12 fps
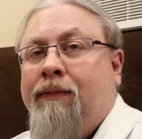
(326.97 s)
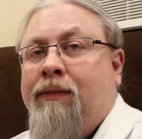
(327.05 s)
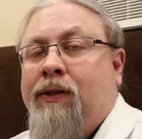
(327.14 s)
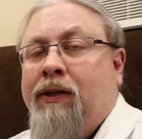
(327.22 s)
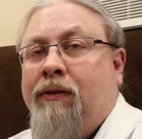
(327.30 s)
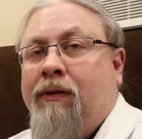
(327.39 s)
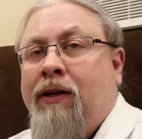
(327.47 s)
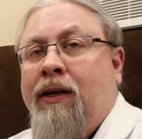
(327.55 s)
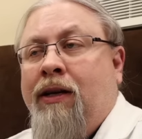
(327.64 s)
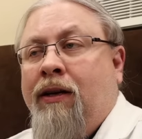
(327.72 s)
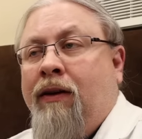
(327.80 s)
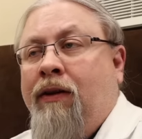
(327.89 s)
So
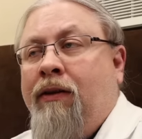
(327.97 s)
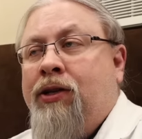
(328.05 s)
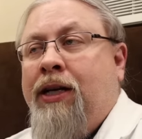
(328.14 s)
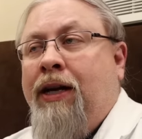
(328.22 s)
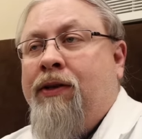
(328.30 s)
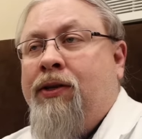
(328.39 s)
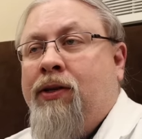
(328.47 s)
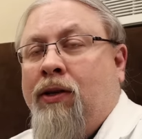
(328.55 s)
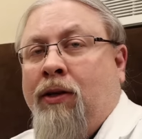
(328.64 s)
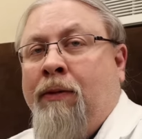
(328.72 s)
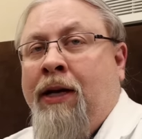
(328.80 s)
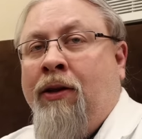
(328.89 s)
if you actually have a
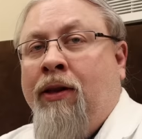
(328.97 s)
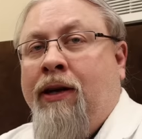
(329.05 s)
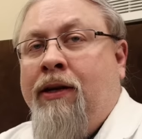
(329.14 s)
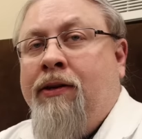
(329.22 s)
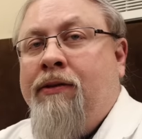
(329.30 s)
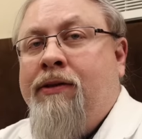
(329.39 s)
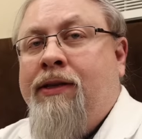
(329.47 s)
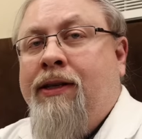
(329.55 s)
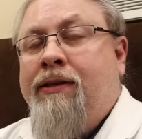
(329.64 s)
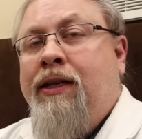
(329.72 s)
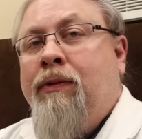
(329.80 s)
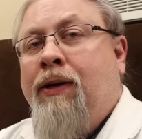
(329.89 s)
solar panel that can do
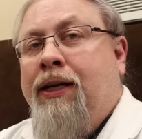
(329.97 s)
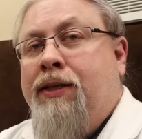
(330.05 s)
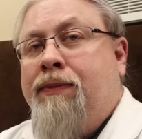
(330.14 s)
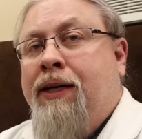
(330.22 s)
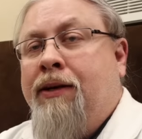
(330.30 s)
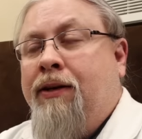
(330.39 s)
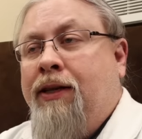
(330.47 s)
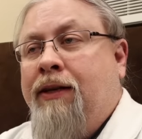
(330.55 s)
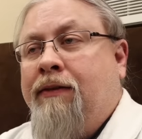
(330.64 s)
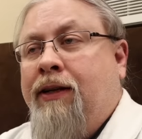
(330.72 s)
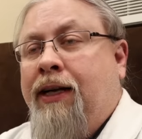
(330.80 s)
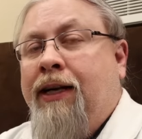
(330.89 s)
60 watts power
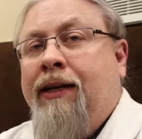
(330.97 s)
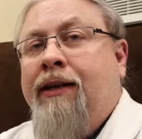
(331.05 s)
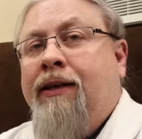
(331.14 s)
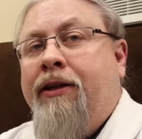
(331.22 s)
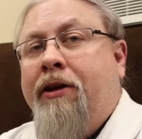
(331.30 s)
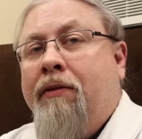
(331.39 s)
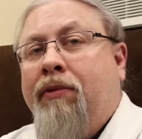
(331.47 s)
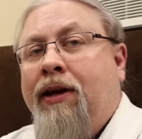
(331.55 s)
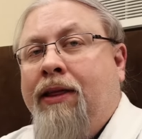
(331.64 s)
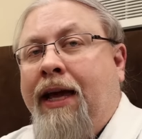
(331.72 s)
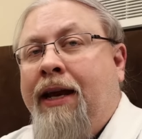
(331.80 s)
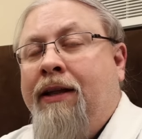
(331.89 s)
delivery, you can
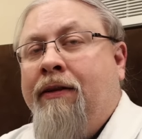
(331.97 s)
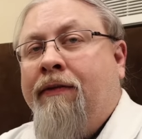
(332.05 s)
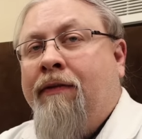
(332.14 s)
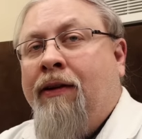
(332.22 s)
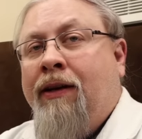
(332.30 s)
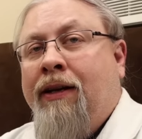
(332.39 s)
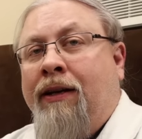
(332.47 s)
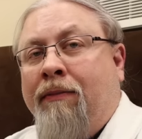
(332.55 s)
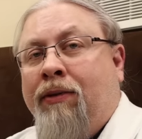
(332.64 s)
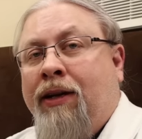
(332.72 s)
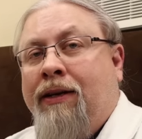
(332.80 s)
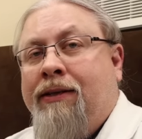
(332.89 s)
plug that in the front and then
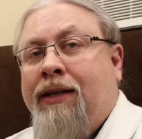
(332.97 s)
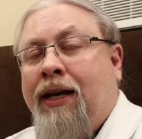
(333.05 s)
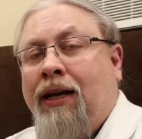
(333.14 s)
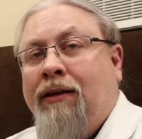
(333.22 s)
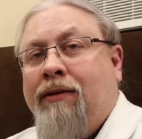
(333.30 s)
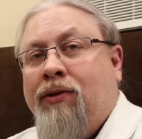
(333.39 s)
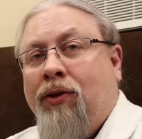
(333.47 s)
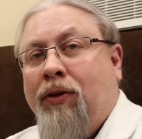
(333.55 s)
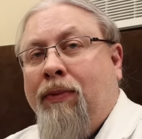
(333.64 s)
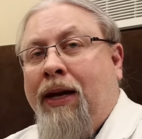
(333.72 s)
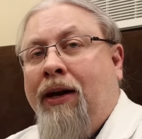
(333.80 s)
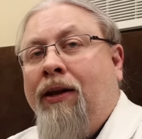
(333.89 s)
plug a second solar
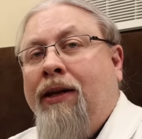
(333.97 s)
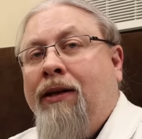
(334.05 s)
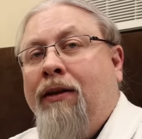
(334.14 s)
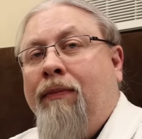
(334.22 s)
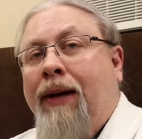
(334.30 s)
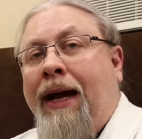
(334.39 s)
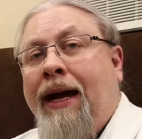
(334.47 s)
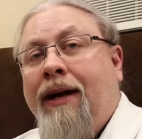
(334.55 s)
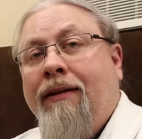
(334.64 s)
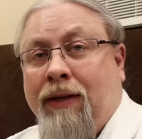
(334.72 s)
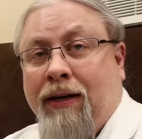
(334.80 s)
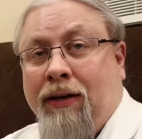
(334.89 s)
panel into the
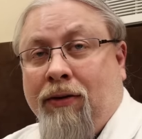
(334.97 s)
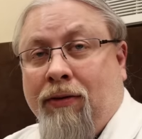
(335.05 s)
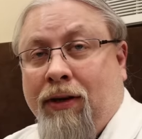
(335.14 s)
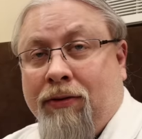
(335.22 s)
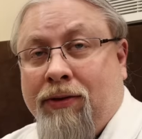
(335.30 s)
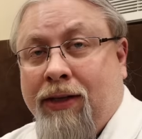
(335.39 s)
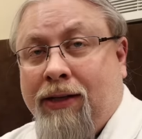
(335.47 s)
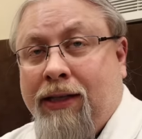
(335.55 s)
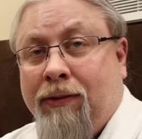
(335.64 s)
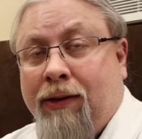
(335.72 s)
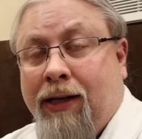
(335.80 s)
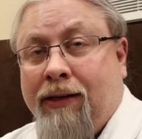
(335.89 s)
back that can do another
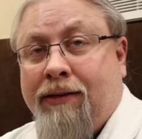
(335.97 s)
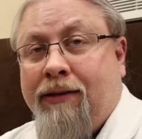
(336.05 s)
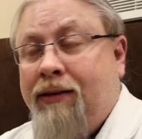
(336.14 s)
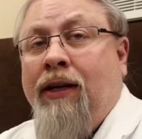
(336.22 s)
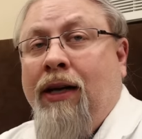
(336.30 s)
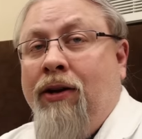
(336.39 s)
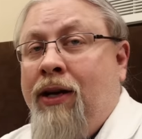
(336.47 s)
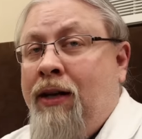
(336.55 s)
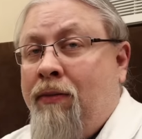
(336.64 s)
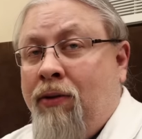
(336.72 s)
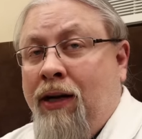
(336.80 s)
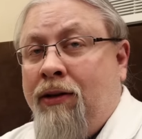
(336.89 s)
60 watts, and you can
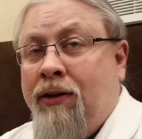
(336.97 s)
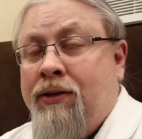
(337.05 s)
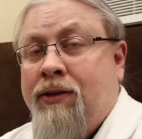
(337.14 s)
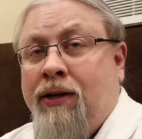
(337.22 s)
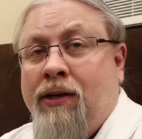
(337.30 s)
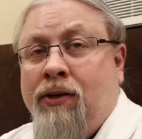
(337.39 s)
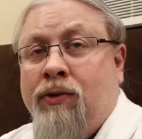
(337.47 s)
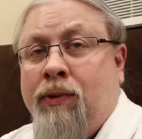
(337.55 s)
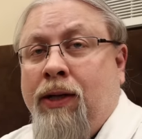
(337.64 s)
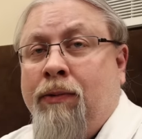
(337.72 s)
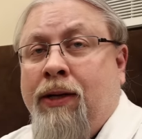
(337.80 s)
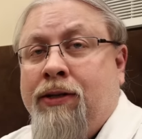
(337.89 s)
hit pretty close to
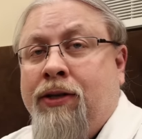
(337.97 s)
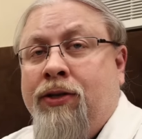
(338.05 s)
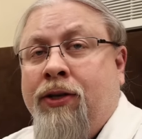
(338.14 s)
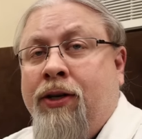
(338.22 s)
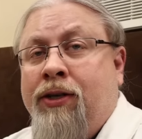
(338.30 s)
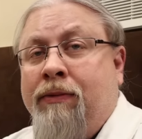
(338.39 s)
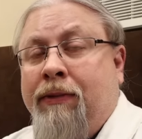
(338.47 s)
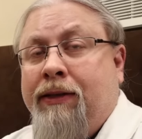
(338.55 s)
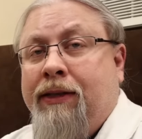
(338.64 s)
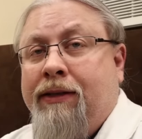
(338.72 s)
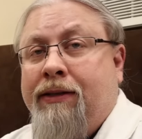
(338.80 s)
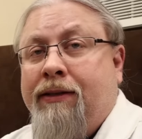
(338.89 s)
120 watts of charging with
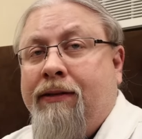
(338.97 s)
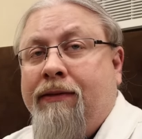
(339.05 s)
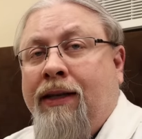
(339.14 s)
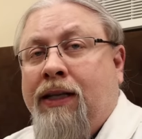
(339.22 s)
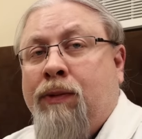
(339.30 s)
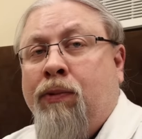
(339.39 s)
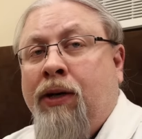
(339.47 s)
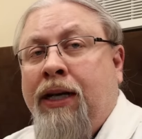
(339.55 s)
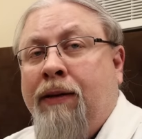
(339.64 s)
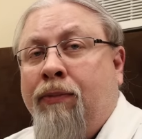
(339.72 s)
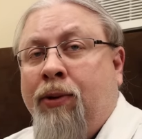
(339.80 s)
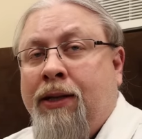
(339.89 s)
this. That's pretty
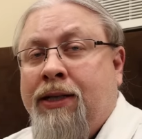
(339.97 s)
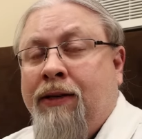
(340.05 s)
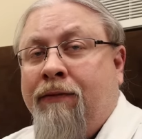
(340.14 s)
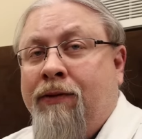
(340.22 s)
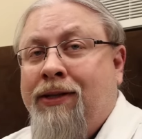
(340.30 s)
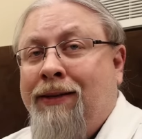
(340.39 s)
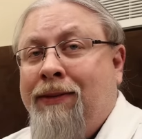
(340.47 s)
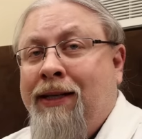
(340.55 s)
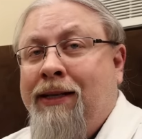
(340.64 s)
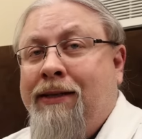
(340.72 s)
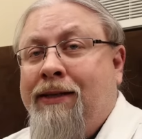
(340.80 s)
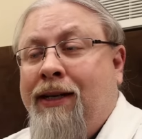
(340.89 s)
impressive for something
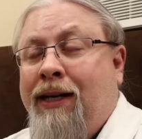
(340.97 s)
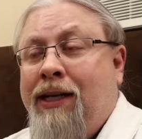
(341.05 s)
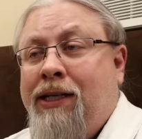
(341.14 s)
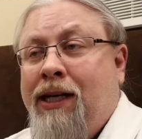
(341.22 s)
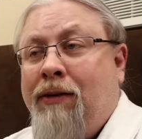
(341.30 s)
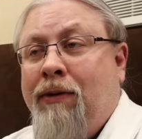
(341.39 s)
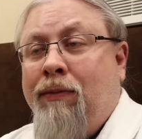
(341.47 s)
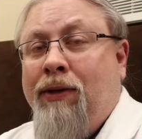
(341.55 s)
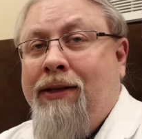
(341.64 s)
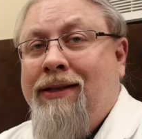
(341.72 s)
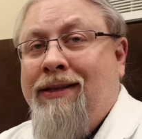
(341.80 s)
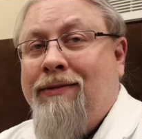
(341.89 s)
this size. You got to remember,
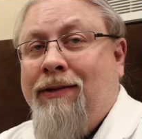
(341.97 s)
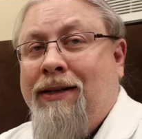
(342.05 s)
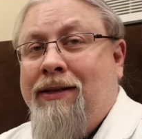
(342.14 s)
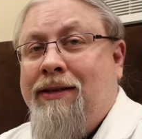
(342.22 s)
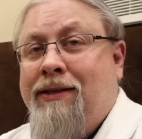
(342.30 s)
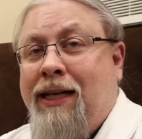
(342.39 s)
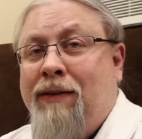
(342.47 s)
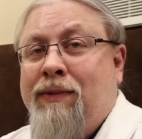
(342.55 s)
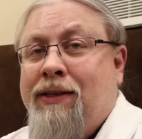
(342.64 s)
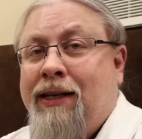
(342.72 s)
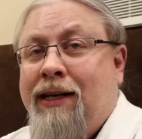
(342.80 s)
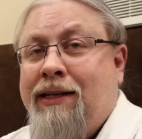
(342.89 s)
this is around the same
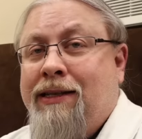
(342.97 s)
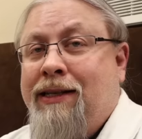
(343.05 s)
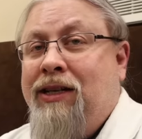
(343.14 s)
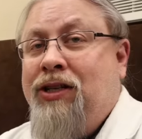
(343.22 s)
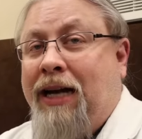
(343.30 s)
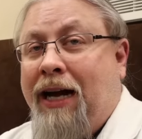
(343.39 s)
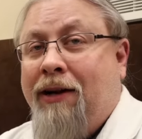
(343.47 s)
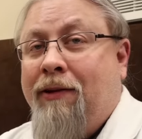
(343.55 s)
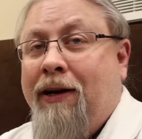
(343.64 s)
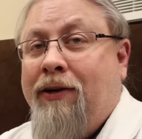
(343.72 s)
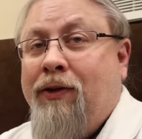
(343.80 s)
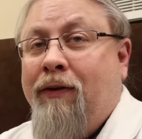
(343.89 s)
size as a
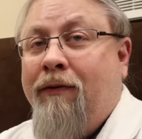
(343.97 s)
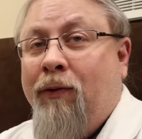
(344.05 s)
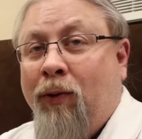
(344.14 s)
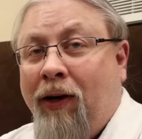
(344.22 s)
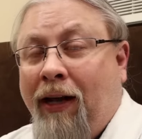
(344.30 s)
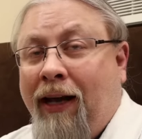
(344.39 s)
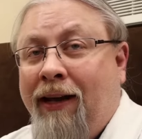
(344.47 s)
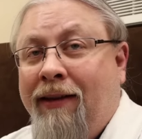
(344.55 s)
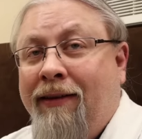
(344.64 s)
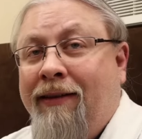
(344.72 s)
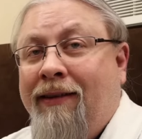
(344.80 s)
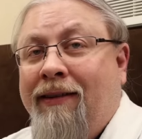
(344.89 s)
Jackery 240,
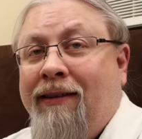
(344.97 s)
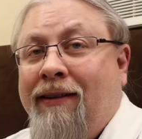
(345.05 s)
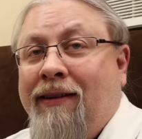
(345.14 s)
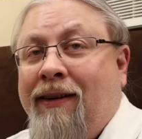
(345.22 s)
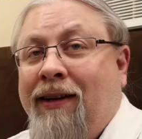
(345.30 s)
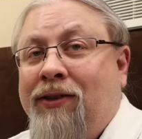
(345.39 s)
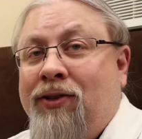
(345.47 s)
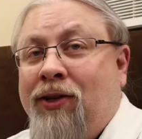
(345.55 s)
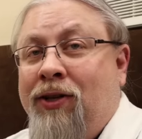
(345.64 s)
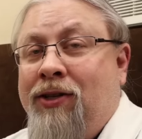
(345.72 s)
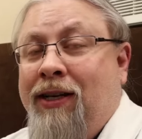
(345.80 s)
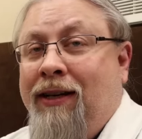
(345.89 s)
and it's
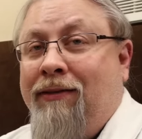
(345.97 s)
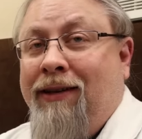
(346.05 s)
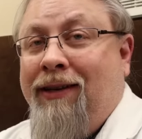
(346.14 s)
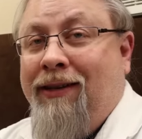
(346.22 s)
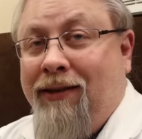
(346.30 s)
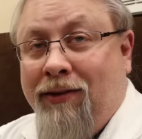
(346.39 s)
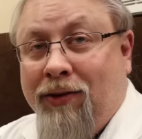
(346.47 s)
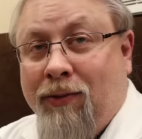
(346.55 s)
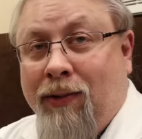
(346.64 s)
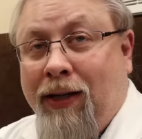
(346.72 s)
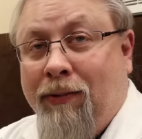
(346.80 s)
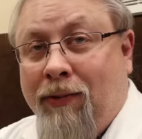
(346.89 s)
charging at around
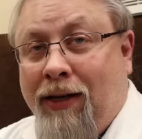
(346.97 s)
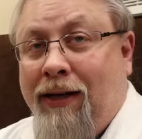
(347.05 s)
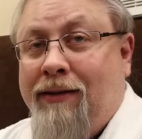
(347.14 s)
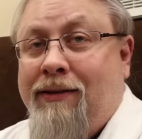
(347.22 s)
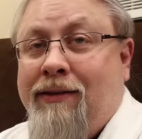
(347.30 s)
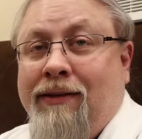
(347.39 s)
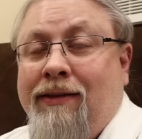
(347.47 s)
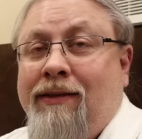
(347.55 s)
120 watts.